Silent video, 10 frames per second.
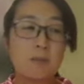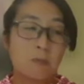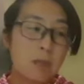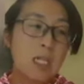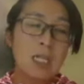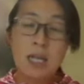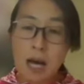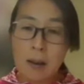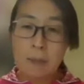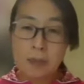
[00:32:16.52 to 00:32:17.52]
feeling
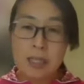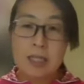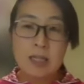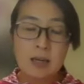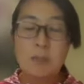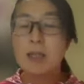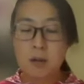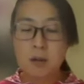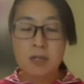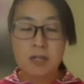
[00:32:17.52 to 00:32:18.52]
happy and I mean,
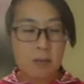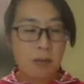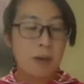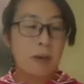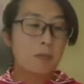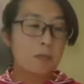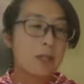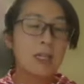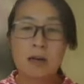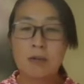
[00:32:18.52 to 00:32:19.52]
not feeling happy, but
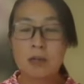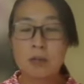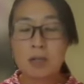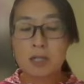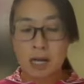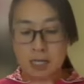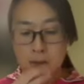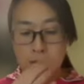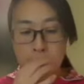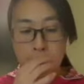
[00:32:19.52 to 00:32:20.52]
feeling comfortable in the
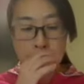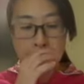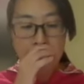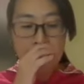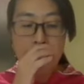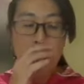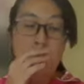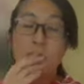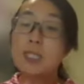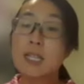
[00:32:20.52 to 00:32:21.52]
hospital. I try
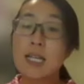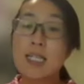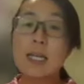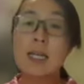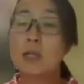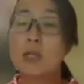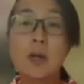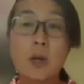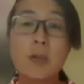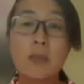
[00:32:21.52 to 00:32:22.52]
to assess, I try to be
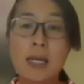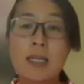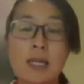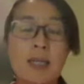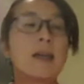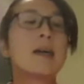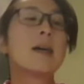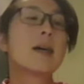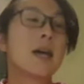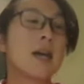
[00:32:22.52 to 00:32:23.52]
open minded
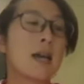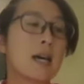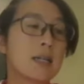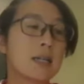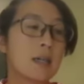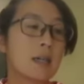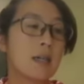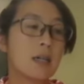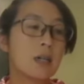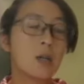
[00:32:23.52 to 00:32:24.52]
and,
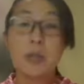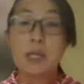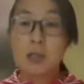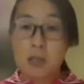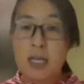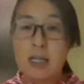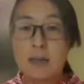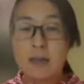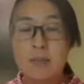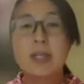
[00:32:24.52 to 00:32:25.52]
you know, be creative
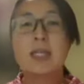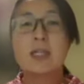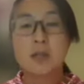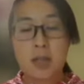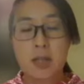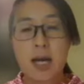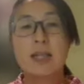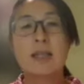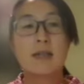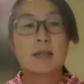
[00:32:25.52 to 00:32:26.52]
so that
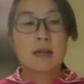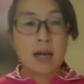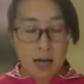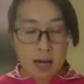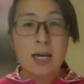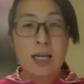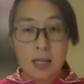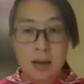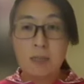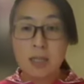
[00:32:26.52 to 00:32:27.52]
I
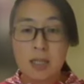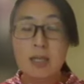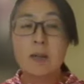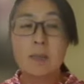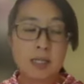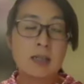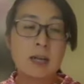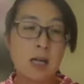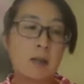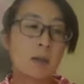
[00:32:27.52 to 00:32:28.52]
can be a patient
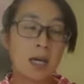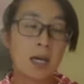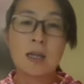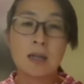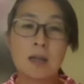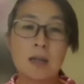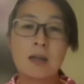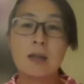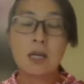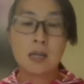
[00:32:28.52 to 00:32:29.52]
advocate in,
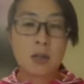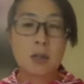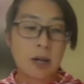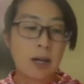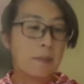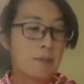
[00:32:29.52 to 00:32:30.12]
in a good way.